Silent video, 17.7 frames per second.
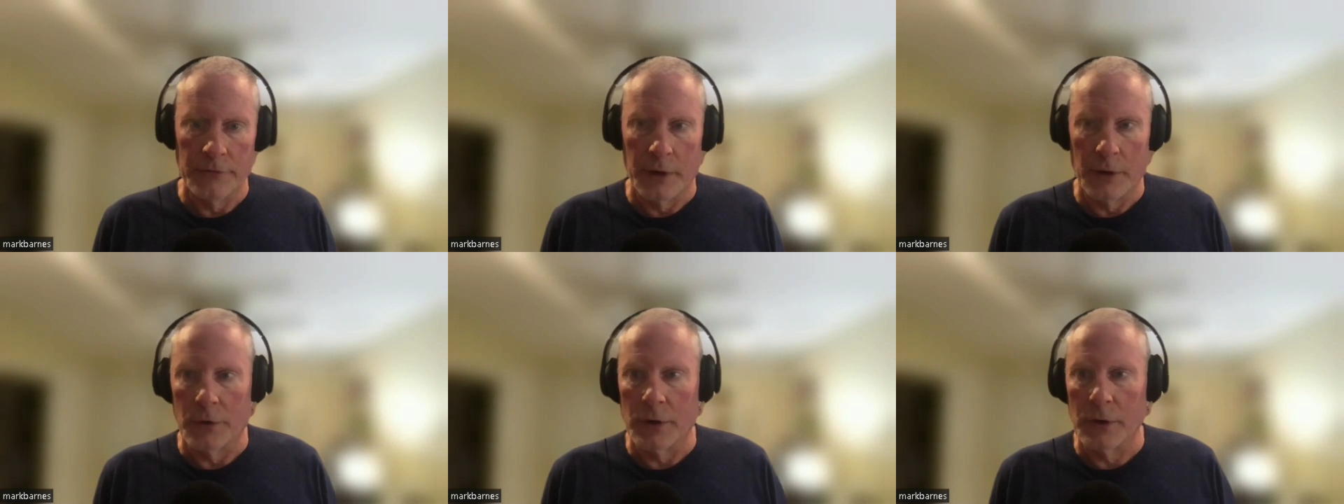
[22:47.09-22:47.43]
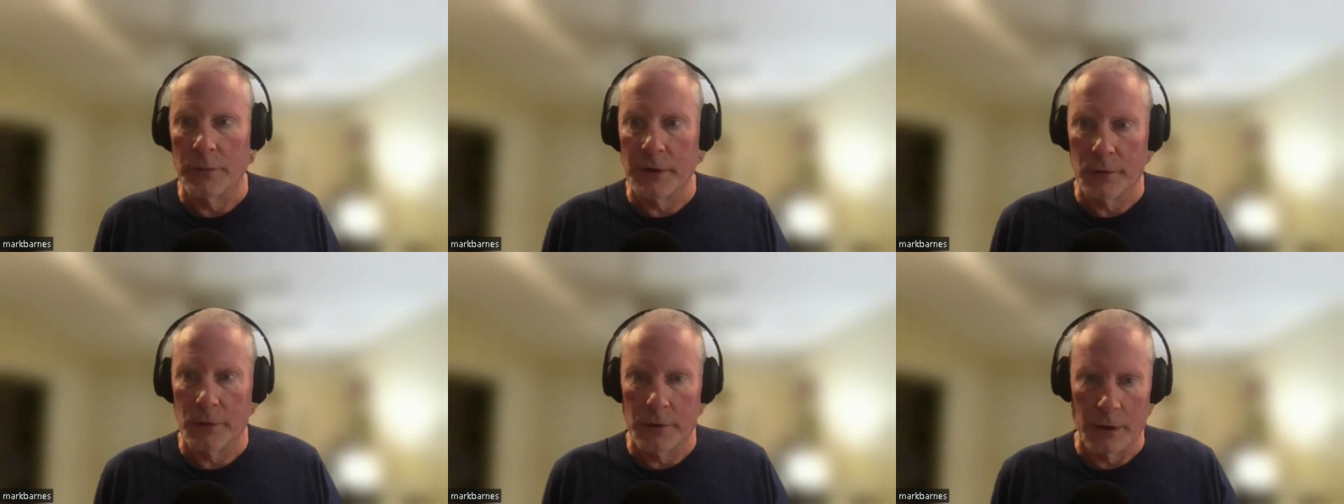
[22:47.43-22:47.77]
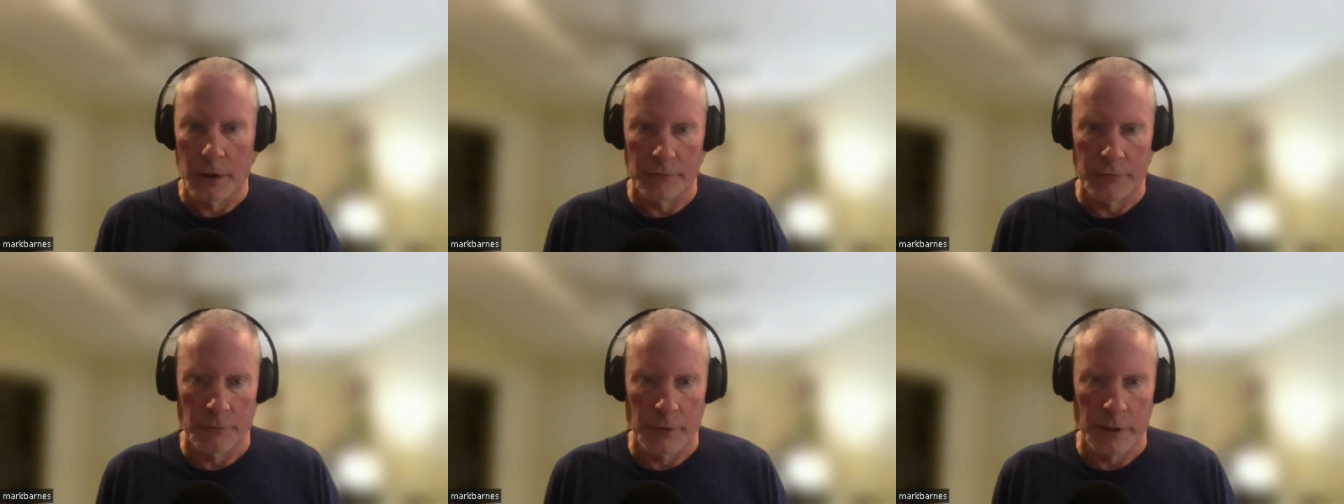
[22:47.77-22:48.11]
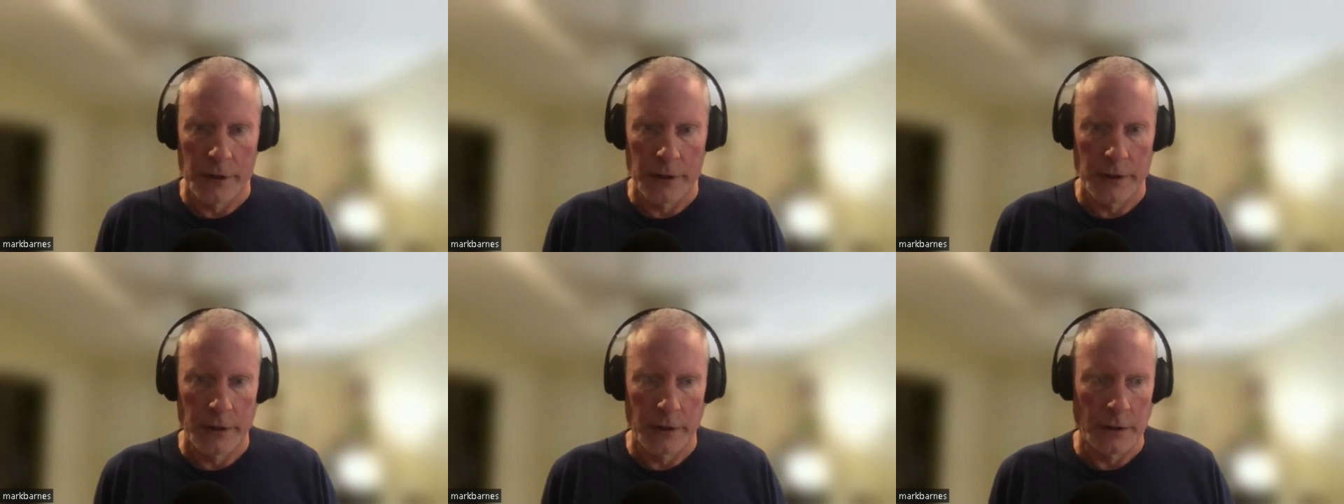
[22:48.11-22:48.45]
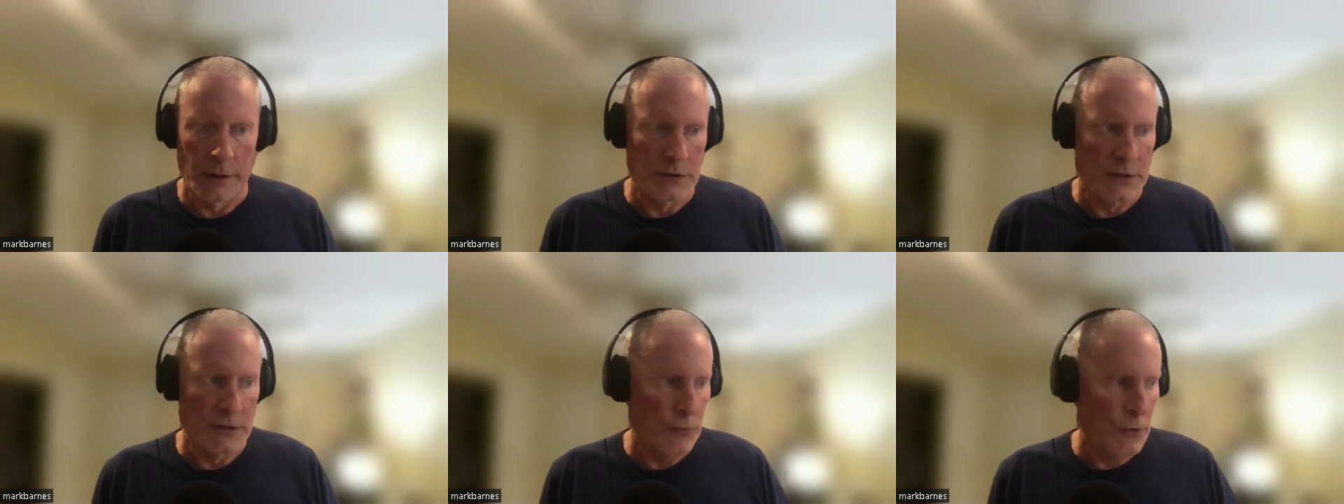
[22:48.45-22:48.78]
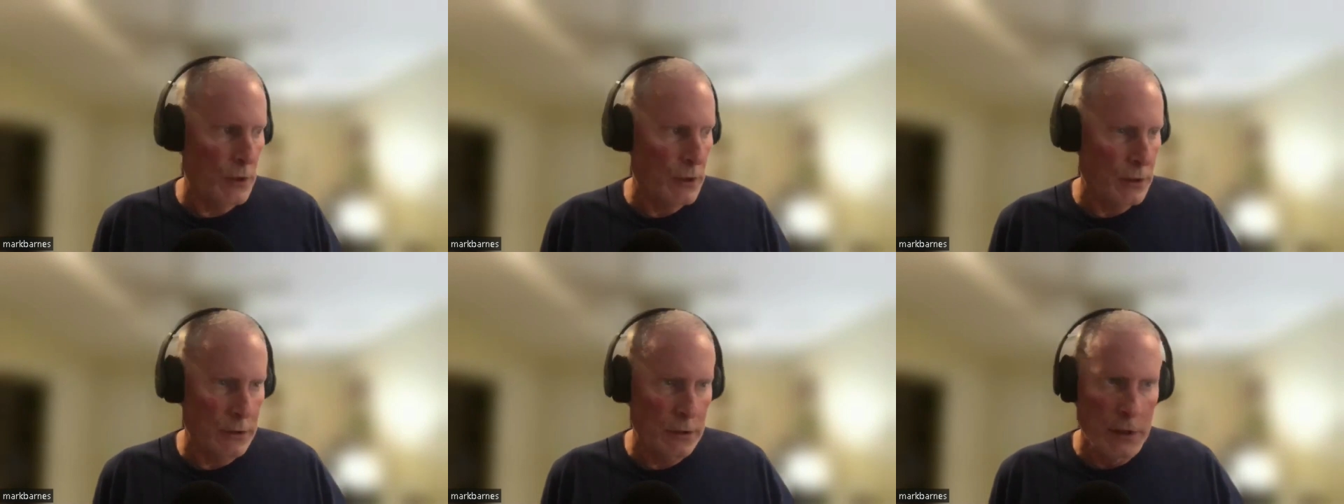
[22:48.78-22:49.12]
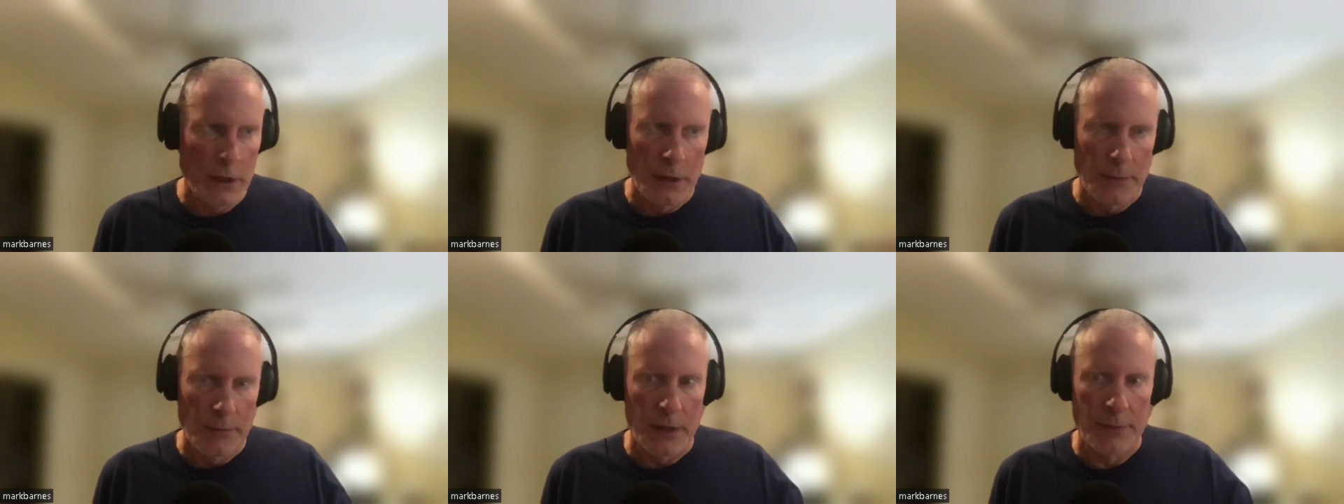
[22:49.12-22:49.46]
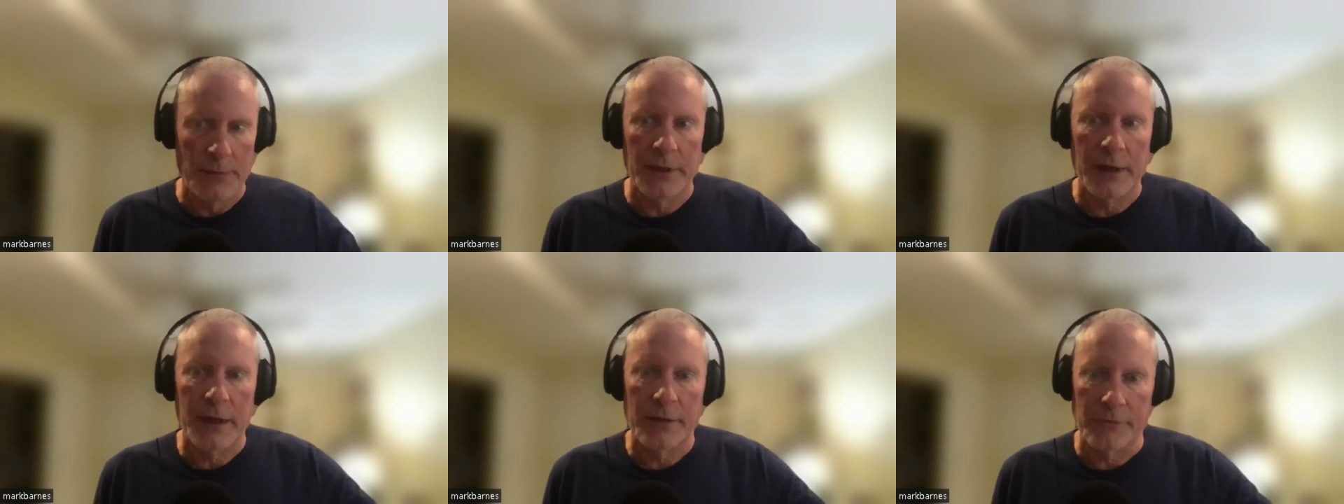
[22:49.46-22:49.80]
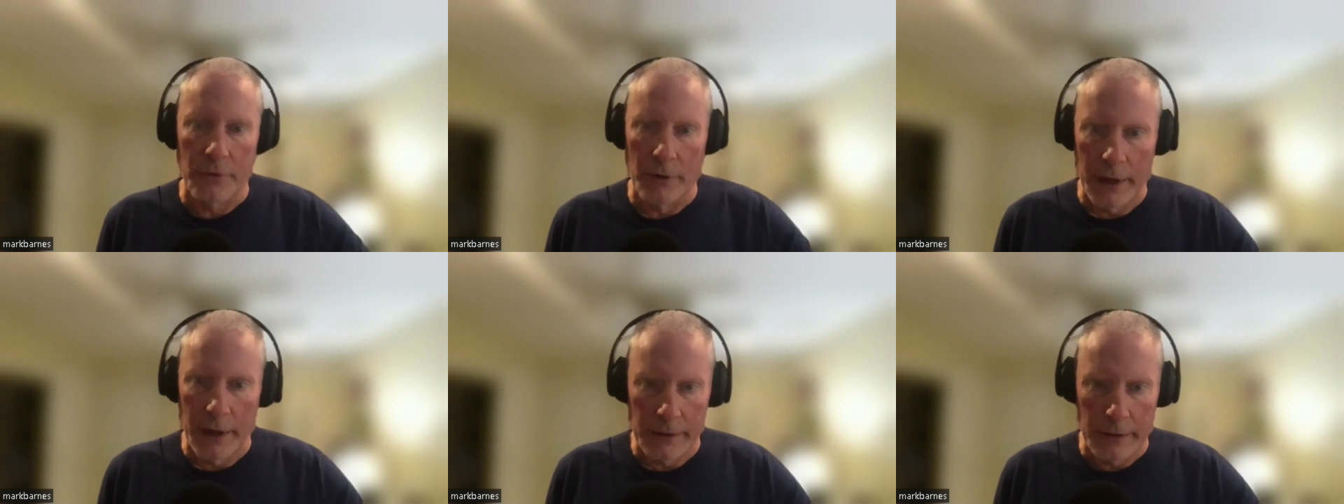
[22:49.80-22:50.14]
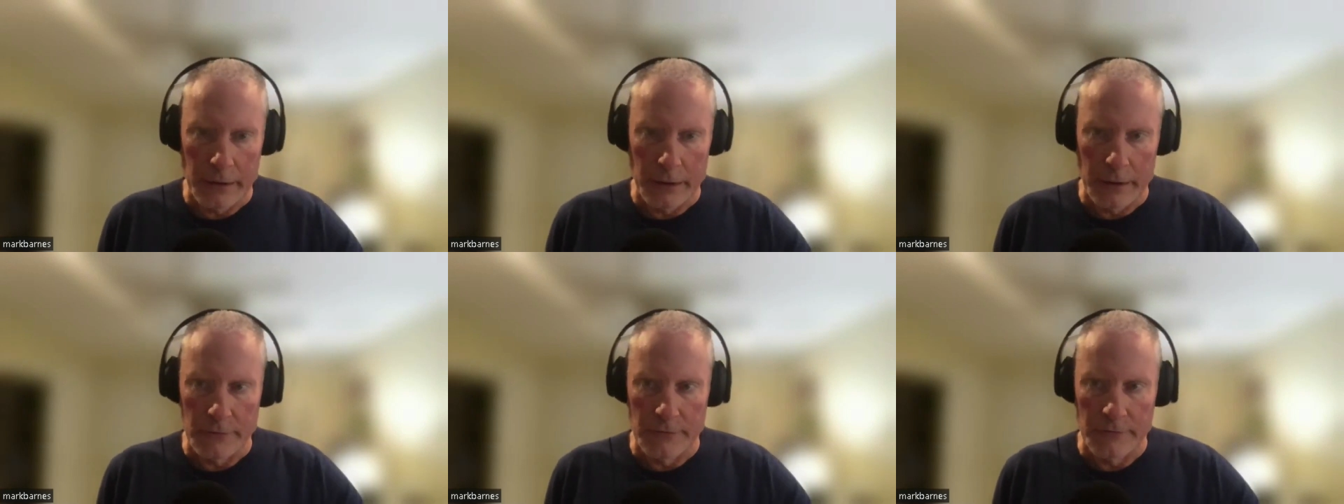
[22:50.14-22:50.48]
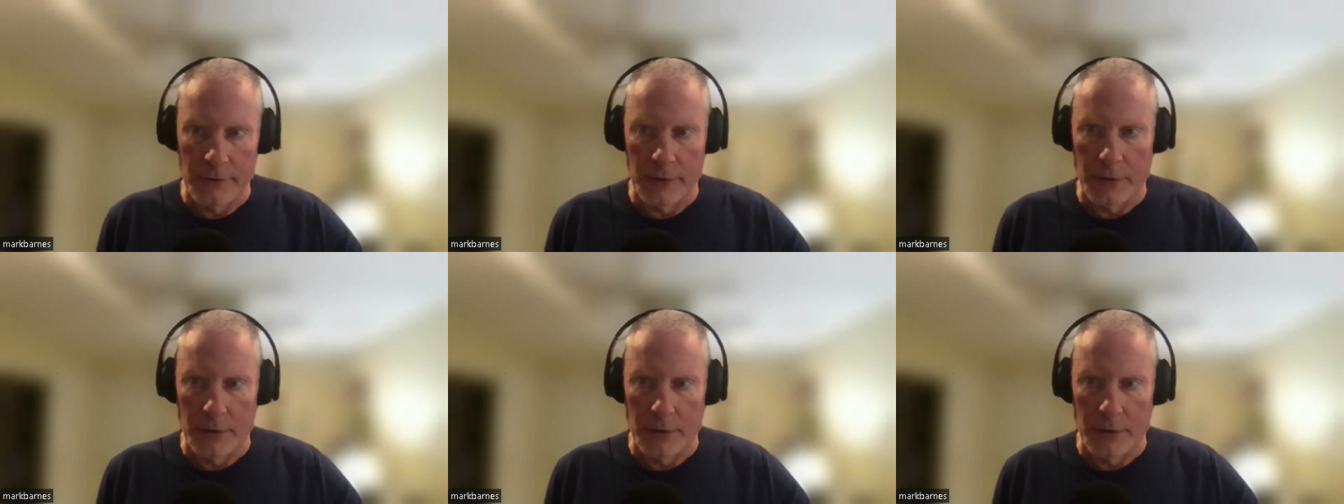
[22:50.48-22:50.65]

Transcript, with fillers: I want to be around for my kids. I want to, maybe they have grandkids.